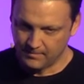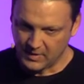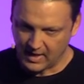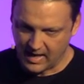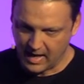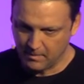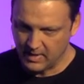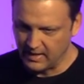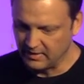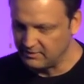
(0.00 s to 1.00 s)
Um,
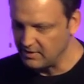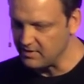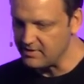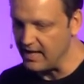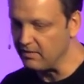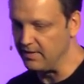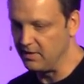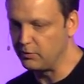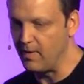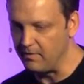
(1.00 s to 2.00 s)
and it's disentangling
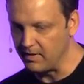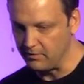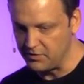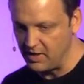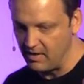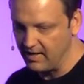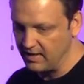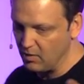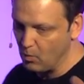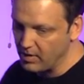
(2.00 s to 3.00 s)
this rhetoric of sharing.
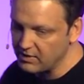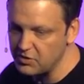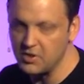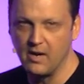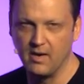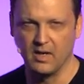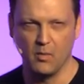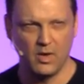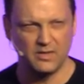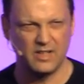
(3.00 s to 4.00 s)
You know, what is sharing?
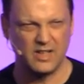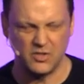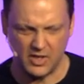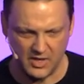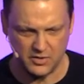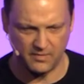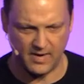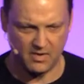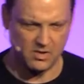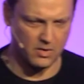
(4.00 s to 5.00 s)
What is an exchange of
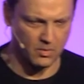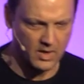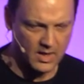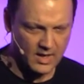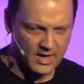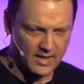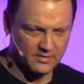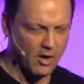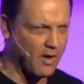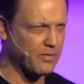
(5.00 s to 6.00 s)
value? Is
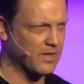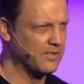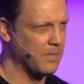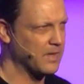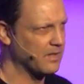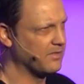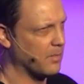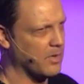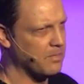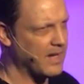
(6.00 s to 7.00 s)
it offering something to
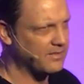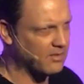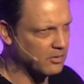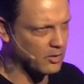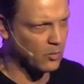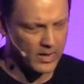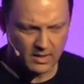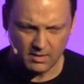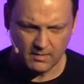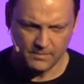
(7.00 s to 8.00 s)
someone based on
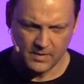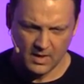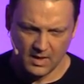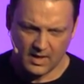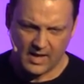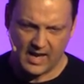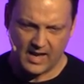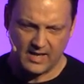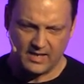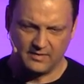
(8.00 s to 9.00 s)
goodwill?
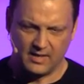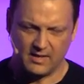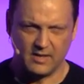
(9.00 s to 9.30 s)
Uh, is it an